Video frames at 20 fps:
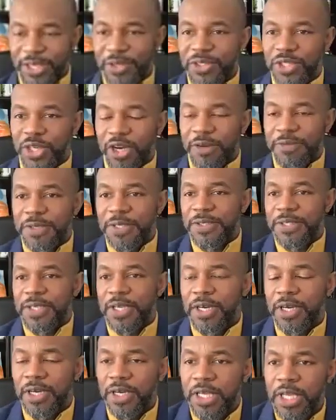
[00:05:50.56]
you, Jarvis.
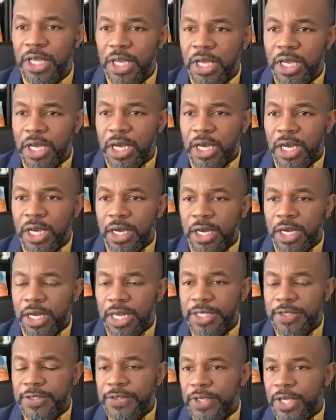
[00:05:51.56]

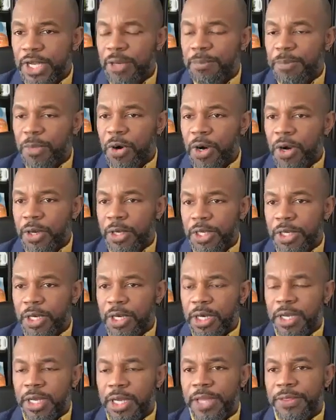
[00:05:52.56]
As you said, I'm Mark
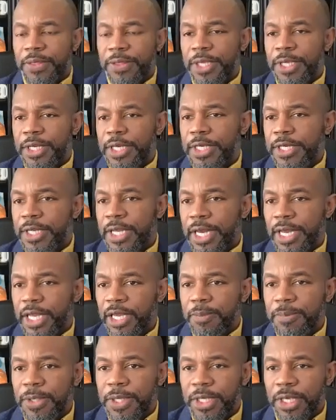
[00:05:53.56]
Anthony Gooden. I
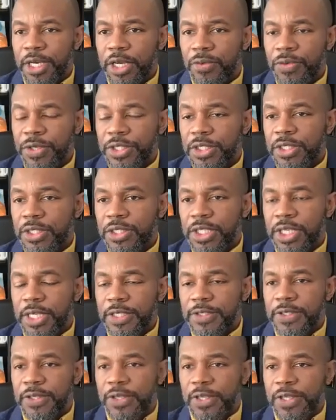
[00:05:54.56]
am the Christian
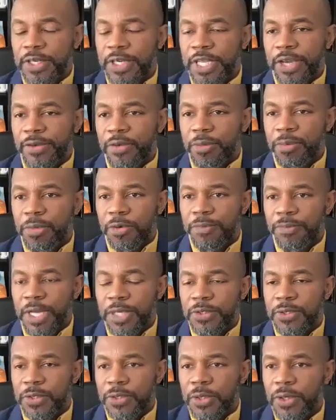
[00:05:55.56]
Johnson Endeavor
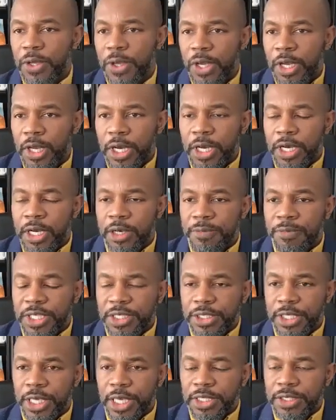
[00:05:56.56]
Professor of
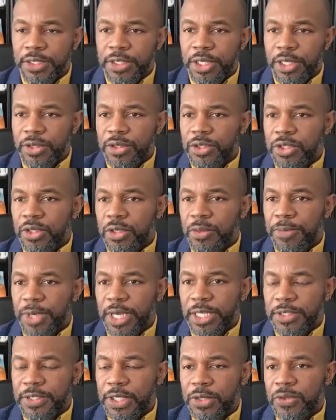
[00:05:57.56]
Education Leadership
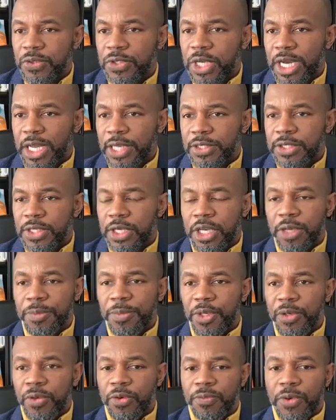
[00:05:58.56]
at Teachers College,
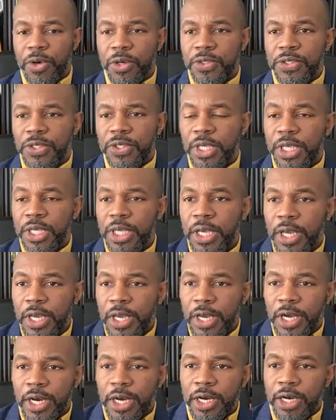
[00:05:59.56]
Columbia University.
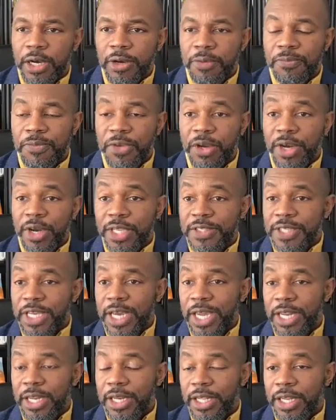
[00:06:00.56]
Very
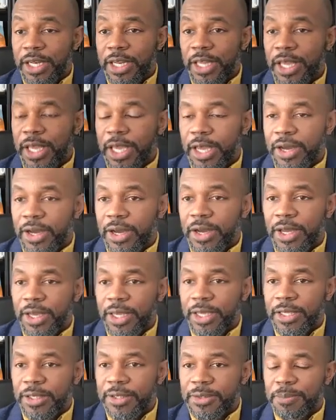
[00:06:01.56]
excited
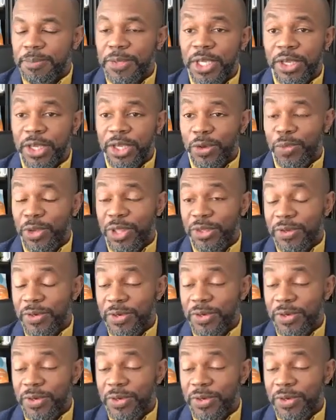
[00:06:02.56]
to be here with you